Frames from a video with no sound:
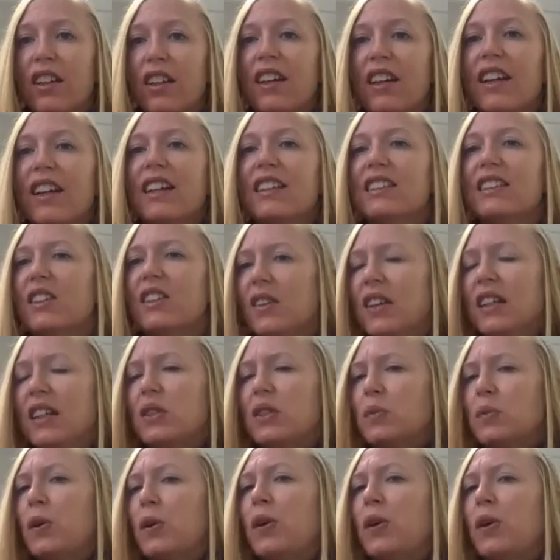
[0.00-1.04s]
because there are things
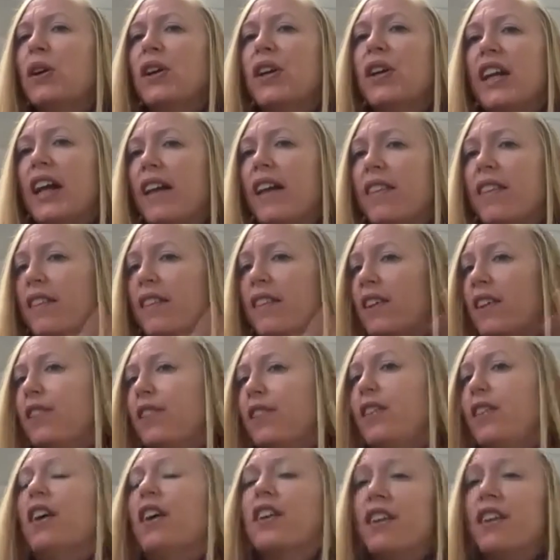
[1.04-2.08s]
we're good at that they're
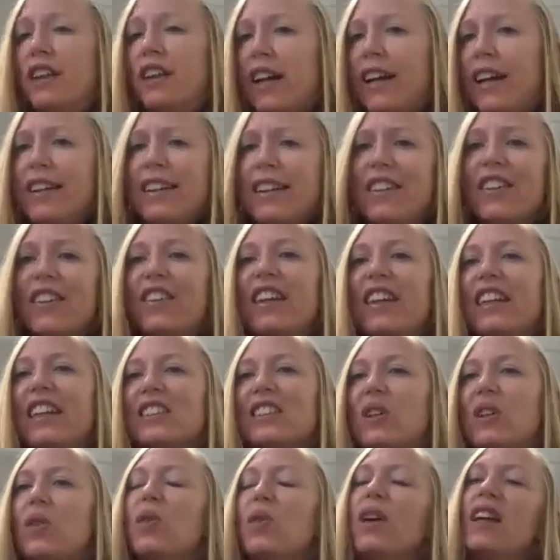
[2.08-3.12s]
not good at you know like
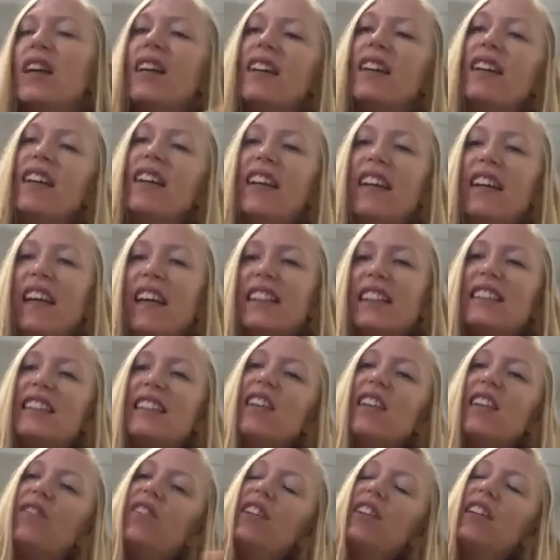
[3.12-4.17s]
so it, it's
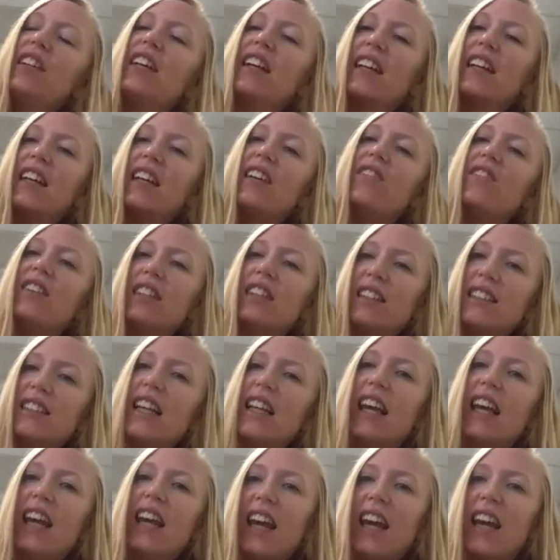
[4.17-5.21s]
definitely a give and a
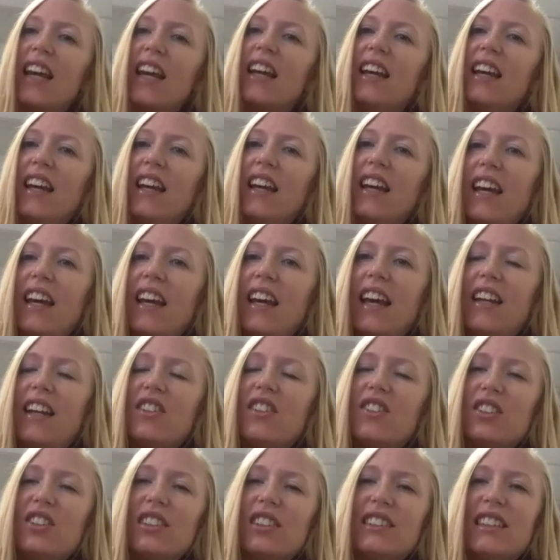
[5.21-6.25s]
take and
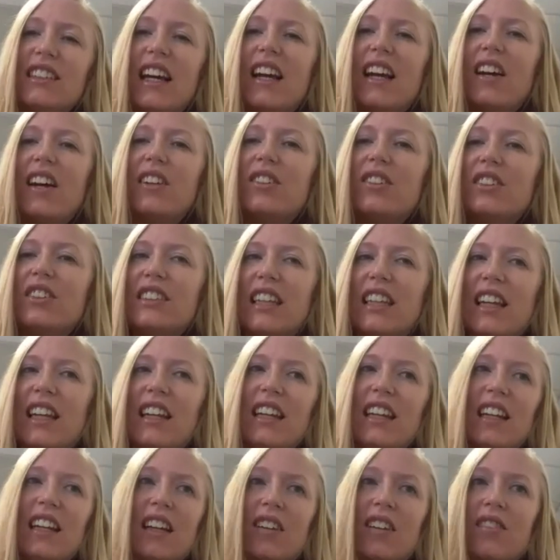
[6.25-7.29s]
just that understanding
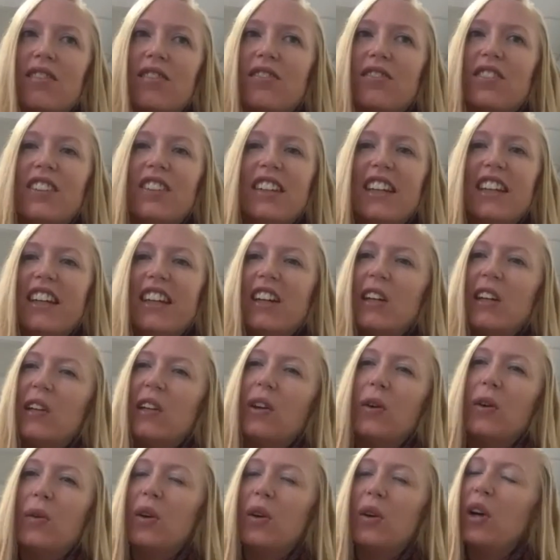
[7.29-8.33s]
of you
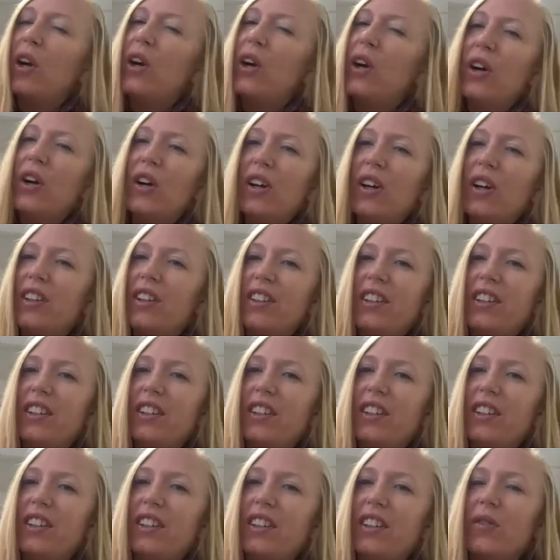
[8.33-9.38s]
know we're all
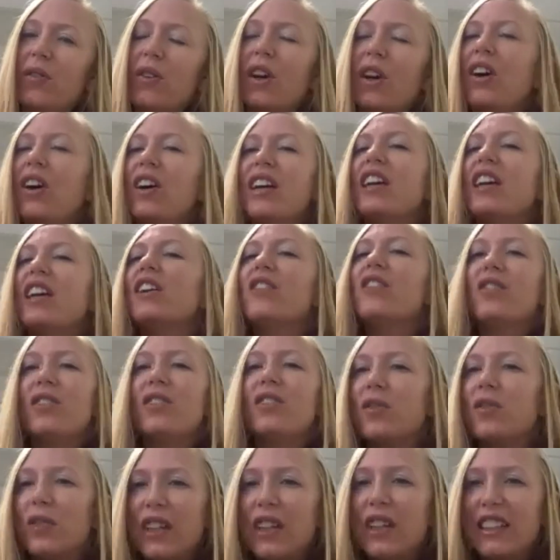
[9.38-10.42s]
we're all here for a
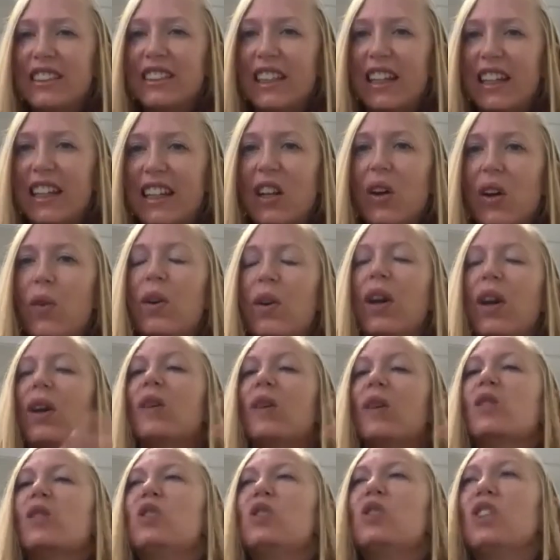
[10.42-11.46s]
reason. We all
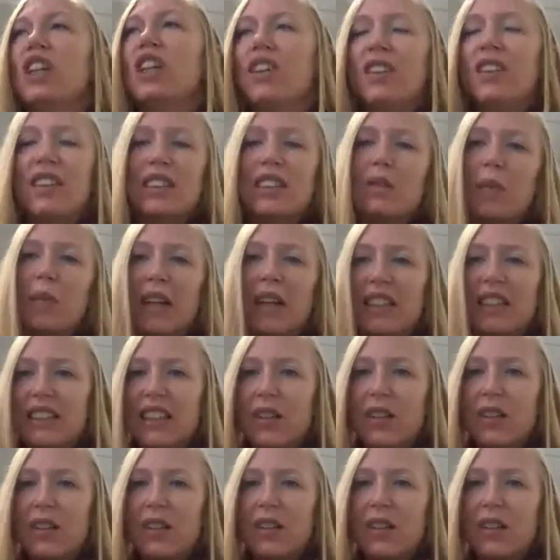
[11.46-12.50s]
share the space that
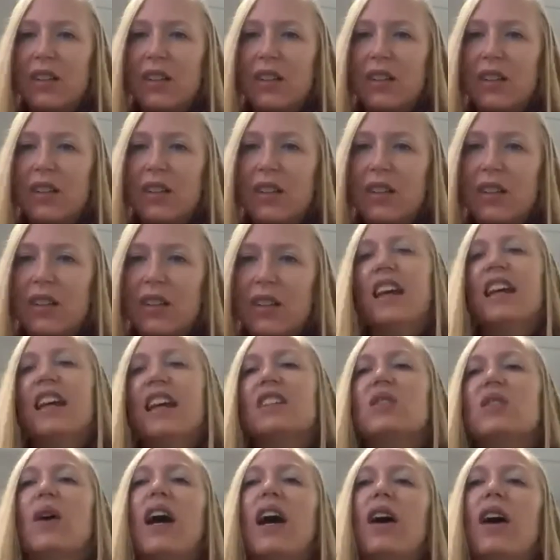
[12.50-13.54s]
we live in. And
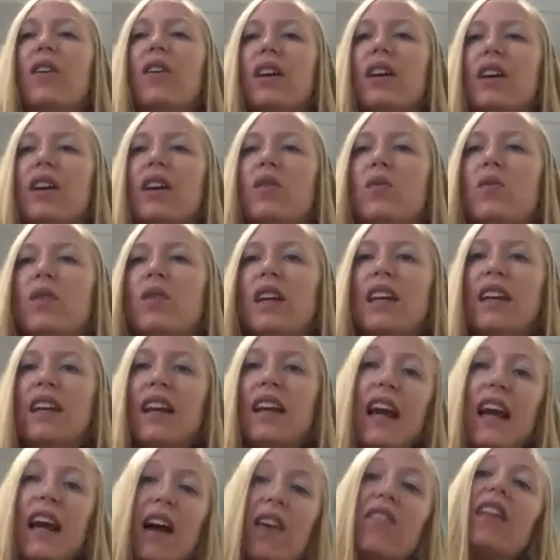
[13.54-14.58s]
so, how can we
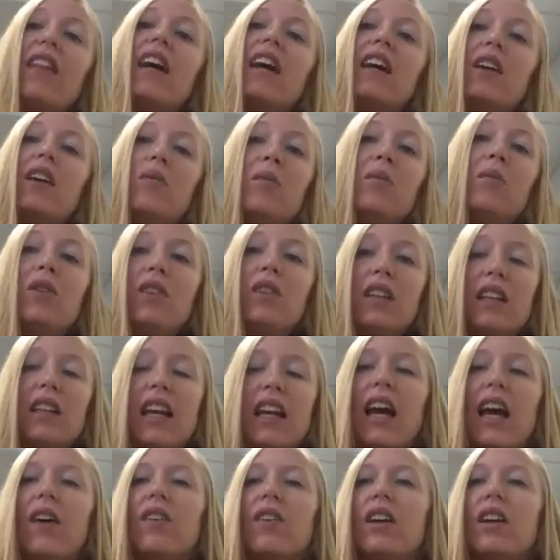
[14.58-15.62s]
have that community?
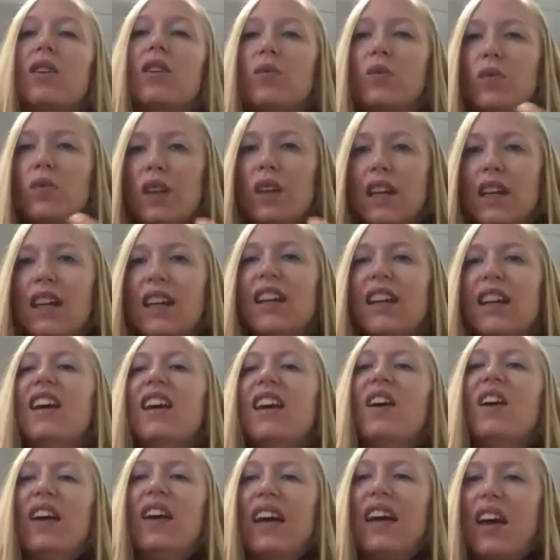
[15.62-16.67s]
How can we
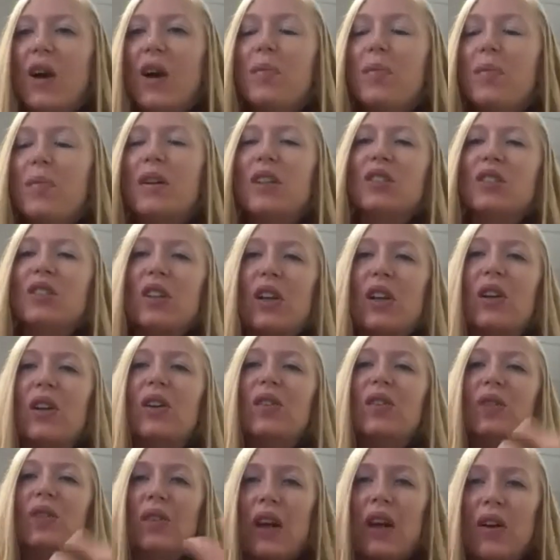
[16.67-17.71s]
help each other?
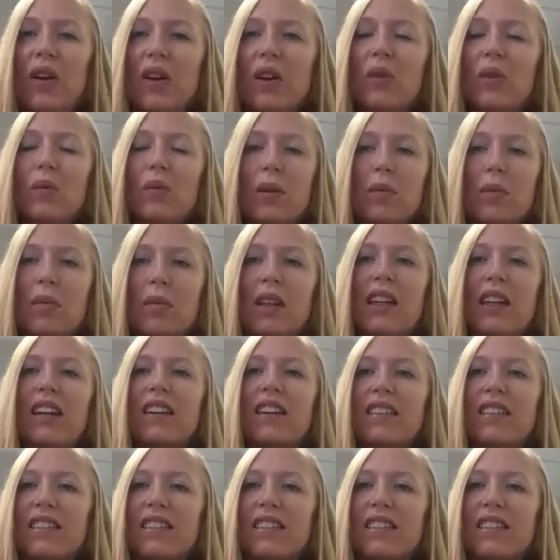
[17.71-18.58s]
How can we be